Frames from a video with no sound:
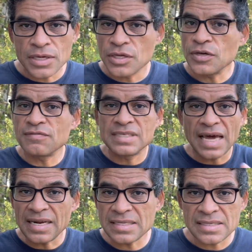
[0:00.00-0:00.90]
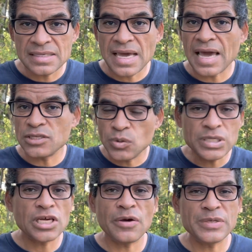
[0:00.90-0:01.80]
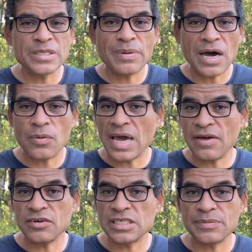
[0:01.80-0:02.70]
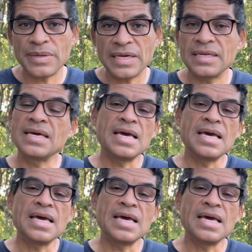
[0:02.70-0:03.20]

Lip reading: You've done it at 20 kilometers per hour average speed.